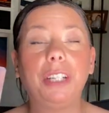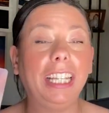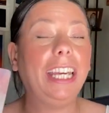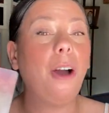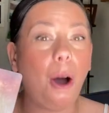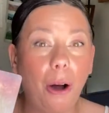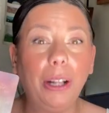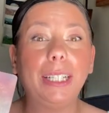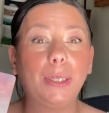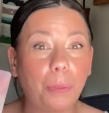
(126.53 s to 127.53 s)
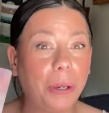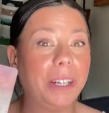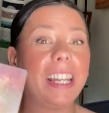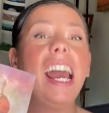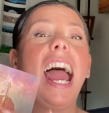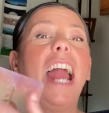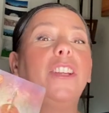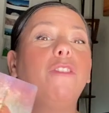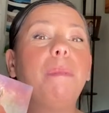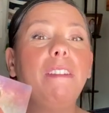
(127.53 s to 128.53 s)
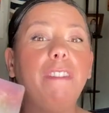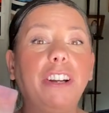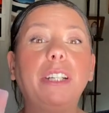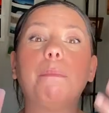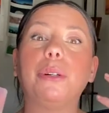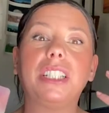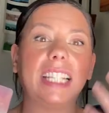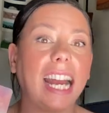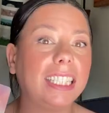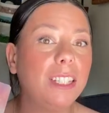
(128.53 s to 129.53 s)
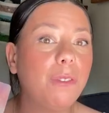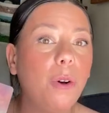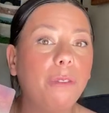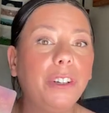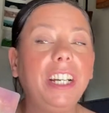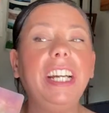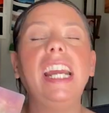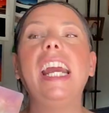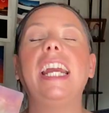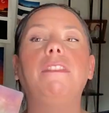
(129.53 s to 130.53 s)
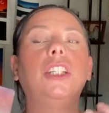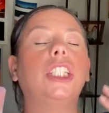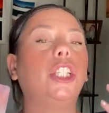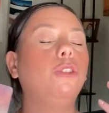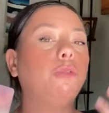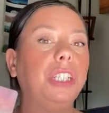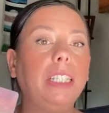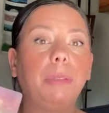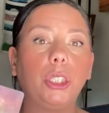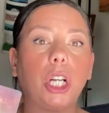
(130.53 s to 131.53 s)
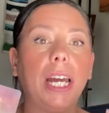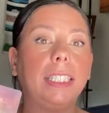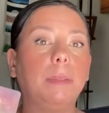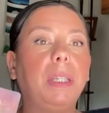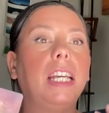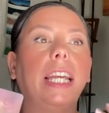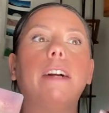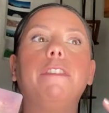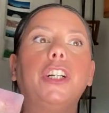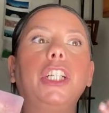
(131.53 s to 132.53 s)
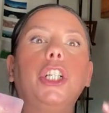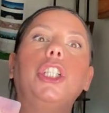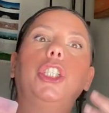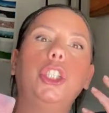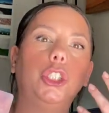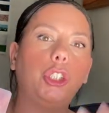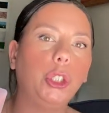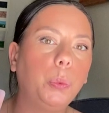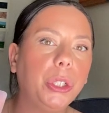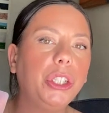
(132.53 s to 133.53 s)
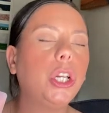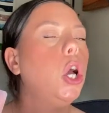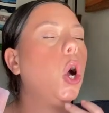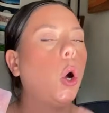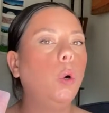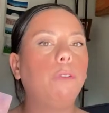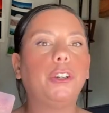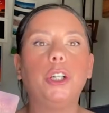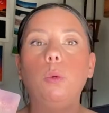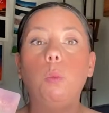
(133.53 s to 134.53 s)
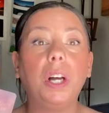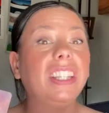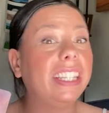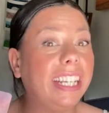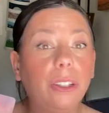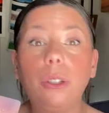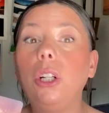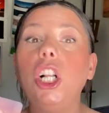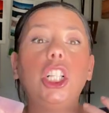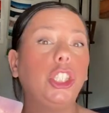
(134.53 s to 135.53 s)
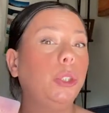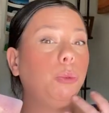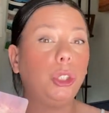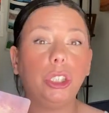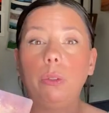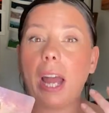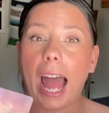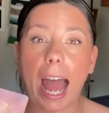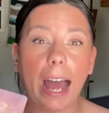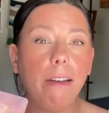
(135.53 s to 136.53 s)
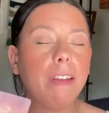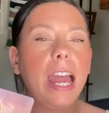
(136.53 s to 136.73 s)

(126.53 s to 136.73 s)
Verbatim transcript: really all it's worth, and you've been very protective over it. It feels like you've really been trying to be like a very good steward over what little you do have.